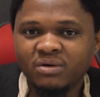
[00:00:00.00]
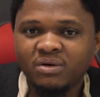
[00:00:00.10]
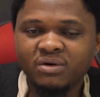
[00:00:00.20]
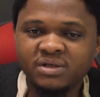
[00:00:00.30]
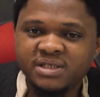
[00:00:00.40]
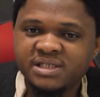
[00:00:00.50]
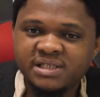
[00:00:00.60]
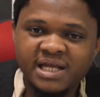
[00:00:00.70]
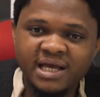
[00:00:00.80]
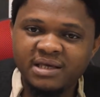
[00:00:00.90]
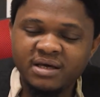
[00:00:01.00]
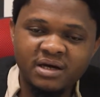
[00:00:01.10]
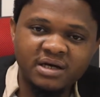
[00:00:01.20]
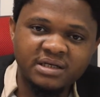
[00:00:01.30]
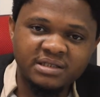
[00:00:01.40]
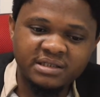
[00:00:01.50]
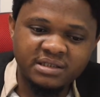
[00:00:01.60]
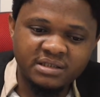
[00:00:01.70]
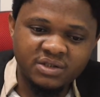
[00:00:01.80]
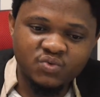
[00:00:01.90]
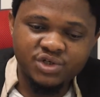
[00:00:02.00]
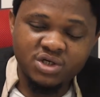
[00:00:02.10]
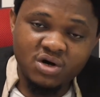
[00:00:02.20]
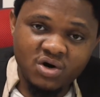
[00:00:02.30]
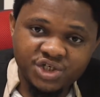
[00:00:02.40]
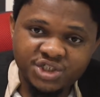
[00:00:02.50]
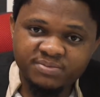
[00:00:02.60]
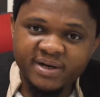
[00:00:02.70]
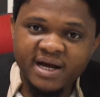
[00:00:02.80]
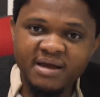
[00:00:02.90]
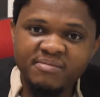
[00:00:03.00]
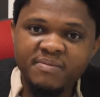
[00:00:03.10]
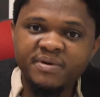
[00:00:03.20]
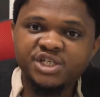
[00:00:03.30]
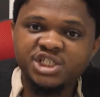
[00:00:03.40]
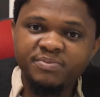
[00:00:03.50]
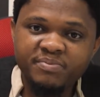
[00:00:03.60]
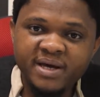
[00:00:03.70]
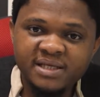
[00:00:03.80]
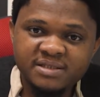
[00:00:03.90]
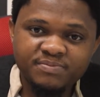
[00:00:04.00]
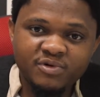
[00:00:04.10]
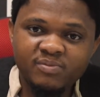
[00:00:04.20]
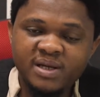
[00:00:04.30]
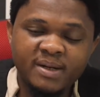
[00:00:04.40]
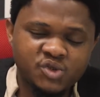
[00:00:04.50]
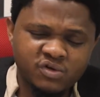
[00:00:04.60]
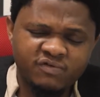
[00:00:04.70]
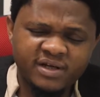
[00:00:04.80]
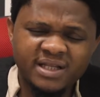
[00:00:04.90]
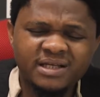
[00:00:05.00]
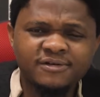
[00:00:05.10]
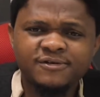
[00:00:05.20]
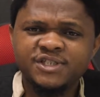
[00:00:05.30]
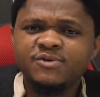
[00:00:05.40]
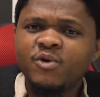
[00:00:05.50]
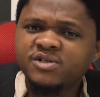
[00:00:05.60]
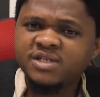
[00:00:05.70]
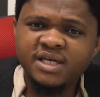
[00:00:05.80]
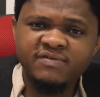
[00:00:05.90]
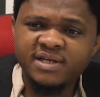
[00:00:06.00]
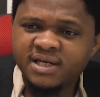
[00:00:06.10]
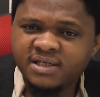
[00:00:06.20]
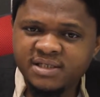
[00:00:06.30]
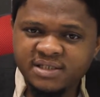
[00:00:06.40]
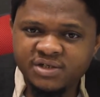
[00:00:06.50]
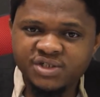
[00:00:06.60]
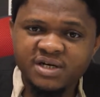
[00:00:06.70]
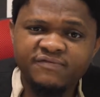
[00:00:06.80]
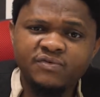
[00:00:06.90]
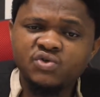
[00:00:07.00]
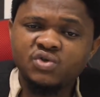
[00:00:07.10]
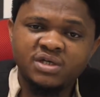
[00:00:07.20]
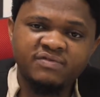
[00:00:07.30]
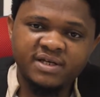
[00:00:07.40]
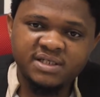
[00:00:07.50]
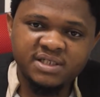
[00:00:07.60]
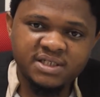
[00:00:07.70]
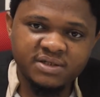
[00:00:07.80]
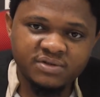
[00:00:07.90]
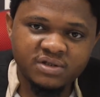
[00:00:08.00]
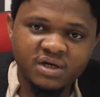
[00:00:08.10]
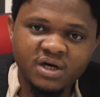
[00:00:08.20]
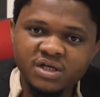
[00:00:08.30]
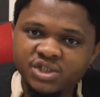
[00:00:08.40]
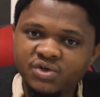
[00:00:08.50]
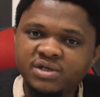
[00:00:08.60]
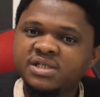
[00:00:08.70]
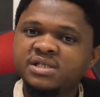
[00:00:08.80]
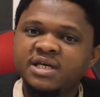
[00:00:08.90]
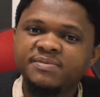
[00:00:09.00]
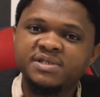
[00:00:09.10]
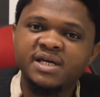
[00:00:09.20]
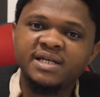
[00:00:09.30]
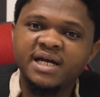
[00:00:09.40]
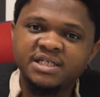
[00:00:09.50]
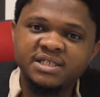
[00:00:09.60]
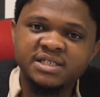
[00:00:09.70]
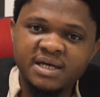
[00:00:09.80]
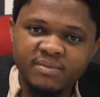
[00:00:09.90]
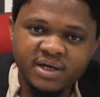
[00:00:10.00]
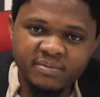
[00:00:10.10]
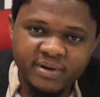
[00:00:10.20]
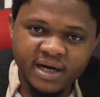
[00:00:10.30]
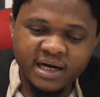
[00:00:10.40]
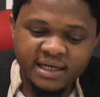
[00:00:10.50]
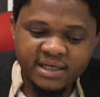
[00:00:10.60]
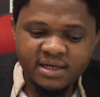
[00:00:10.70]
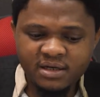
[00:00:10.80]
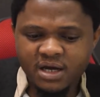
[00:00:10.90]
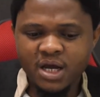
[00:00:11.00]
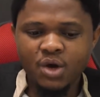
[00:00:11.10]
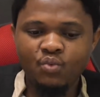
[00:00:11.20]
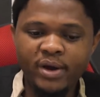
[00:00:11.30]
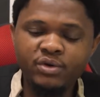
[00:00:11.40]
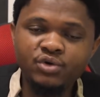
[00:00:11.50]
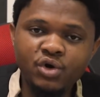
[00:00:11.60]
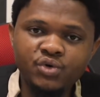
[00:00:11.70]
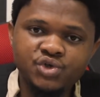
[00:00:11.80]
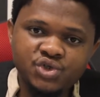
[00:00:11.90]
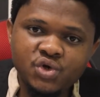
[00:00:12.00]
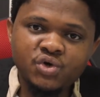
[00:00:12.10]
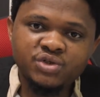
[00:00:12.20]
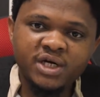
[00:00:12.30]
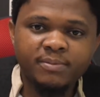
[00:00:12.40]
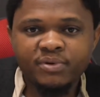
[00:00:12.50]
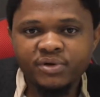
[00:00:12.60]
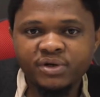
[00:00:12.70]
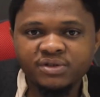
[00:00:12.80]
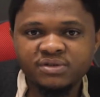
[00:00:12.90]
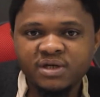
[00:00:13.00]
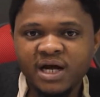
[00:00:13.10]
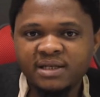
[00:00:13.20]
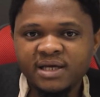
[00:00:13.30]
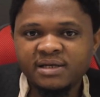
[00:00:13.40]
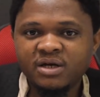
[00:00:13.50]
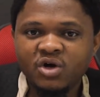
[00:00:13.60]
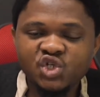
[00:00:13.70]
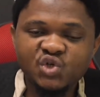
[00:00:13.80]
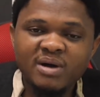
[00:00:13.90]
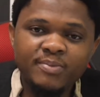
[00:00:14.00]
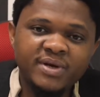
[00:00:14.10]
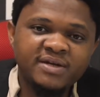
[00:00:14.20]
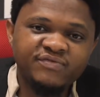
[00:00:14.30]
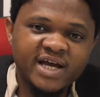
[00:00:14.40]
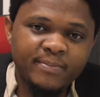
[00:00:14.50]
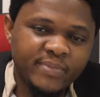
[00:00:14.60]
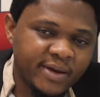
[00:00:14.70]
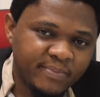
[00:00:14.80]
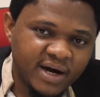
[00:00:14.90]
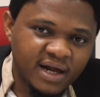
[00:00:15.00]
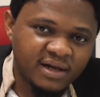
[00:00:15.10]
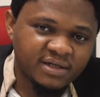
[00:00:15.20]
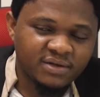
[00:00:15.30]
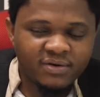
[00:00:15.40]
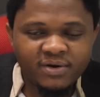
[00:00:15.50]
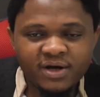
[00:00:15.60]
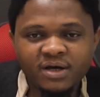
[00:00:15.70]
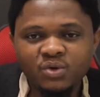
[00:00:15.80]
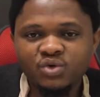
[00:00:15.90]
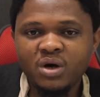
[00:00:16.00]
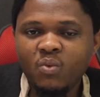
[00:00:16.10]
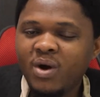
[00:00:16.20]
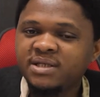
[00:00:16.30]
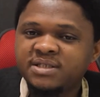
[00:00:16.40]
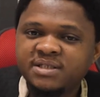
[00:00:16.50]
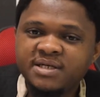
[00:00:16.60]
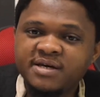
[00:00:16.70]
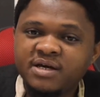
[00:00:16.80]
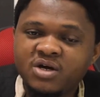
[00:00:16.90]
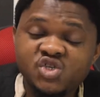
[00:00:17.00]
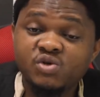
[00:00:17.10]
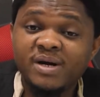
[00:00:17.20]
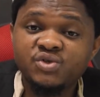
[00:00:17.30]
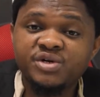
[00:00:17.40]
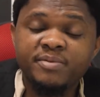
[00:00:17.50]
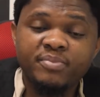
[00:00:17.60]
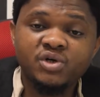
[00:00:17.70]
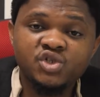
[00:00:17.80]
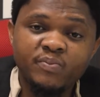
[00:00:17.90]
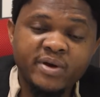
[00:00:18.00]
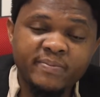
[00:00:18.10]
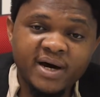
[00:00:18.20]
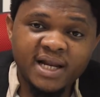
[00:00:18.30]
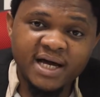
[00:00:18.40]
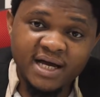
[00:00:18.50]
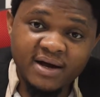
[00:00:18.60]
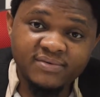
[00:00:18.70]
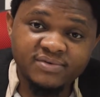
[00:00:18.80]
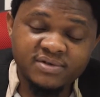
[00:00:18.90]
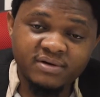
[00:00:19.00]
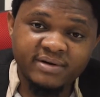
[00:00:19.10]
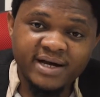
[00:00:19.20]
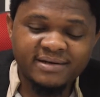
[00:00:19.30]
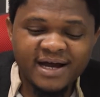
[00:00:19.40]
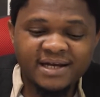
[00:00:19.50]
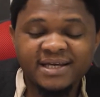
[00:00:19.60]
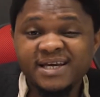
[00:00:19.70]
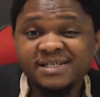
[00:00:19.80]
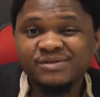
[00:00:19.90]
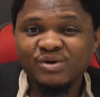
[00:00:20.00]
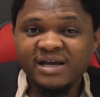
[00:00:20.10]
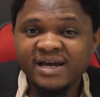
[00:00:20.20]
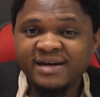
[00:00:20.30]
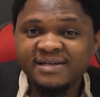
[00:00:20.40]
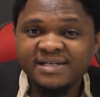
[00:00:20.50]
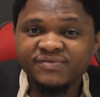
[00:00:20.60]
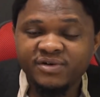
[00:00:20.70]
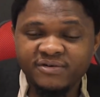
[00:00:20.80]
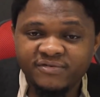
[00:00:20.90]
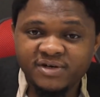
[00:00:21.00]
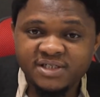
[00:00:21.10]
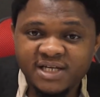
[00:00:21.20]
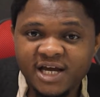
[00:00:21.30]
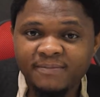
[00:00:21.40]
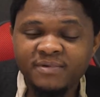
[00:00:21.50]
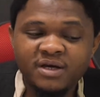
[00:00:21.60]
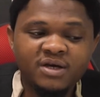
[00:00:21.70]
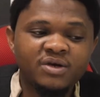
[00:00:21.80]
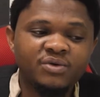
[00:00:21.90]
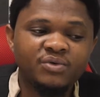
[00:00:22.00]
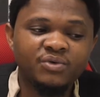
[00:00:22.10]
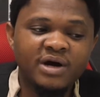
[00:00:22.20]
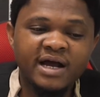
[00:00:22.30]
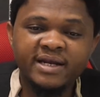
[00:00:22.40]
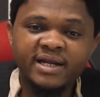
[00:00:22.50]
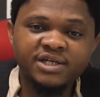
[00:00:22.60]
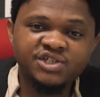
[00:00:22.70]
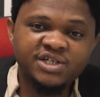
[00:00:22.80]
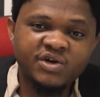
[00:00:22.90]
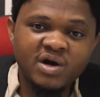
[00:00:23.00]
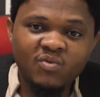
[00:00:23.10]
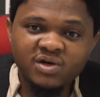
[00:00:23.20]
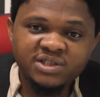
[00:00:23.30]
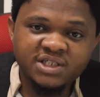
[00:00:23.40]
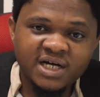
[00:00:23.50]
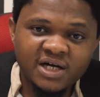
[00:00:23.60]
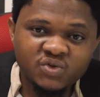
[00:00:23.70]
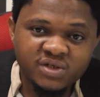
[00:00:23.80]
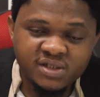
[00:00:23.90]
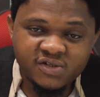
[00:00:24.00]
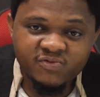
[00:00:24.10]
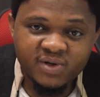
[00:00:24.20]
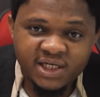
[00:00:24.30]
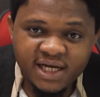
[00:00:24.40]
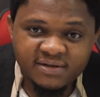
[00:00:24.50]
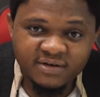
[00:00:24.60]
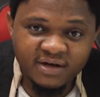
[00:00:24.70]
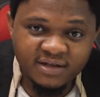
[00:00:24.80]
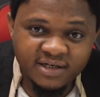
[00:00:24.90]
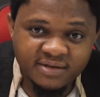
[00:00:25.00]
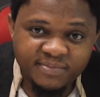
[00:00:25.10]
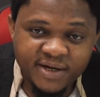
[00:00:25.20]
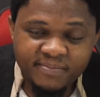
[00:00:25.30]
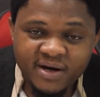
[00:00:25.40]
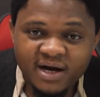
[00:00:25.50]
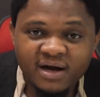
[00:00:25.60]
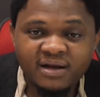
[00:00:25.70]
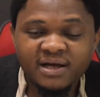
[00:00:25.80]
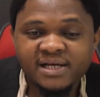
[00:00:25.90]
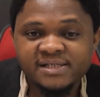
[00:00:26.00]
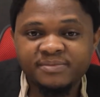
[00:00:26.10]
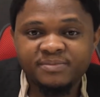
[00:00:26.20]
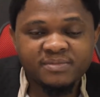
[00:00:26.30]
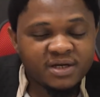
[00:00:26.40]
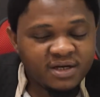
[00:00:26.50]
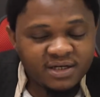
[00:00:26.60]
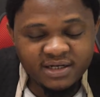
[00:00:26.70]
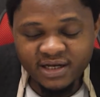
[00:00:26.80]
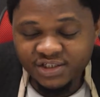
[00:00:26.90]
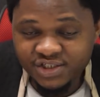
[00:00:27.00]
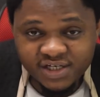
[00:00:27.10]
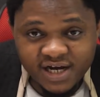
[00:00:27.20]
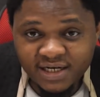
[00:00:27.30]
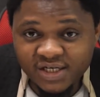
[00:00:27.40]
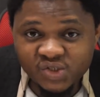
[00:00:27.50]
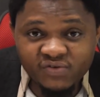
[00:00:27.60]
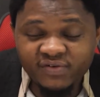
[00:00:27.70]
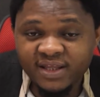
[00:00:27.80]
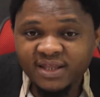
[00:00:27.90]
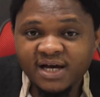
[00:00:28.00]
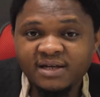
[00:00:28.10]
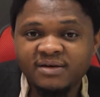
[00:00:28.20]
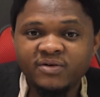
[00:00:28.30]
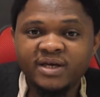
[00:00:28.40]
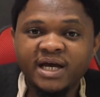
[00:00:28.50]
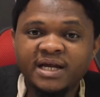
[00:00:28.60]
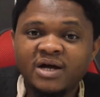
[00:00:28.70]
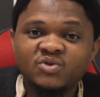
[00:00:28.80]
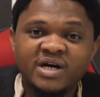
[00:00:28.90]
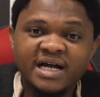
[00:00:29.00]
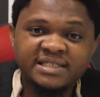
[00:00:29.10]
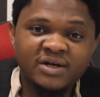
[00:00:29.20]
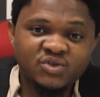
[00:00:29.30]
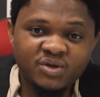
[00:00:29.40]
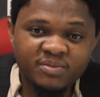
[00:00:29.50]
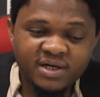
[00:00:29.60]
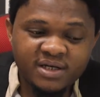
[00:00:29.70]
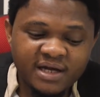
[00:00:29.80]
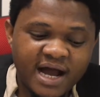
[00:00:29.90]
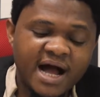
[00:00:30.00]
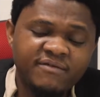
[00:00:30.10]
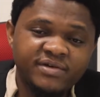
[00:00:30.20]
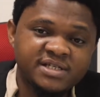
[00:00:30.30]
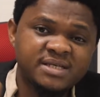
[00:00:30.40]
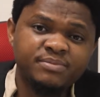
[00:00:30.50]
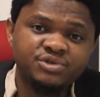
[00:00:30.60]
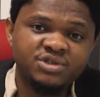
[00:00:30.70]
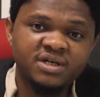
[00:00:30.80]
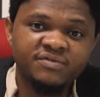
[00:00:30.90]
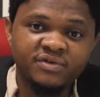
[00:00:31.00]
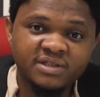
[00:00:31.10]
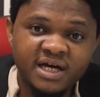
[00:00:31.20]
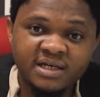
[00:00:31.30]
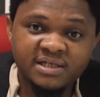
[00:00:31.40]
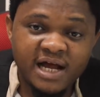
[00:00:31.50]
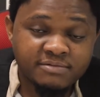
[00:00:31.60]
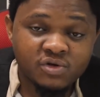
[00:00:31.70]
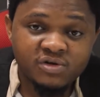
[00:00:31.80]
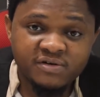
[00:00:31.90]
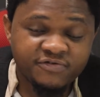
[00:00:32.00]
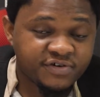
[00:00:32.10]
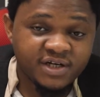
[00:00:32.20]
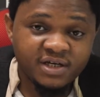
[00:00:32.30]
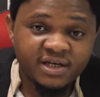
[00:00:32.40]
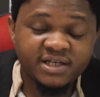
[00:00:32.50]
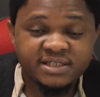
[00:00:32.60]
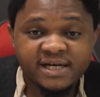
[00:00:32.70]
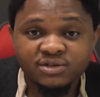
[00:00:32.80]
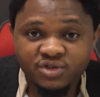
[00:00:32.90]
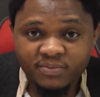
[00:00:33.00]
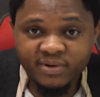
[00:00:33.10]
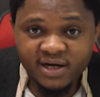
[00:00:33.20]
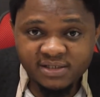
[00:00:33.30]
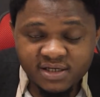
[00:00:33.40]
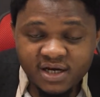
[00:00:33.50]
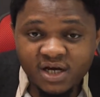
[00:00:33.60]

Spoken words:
or is it like it was crushed by maybe shipment problem or stuff like that? You know, she wasn't giving any details. She refused to give any details. She only keeps saying that she needs her money back. And then when you know you sold a product and then the customer paid via PayPal, you know, you don't want the customer to report your PayPal account, all right? And in case you are hearing this for the first time, you are in Nigeria, you are wondering how to receive money in PayPal as a Nigerian and stuff like that, okay, and how to cash out your money. I have a simple training for that. It's absolutely free inside Dropazz.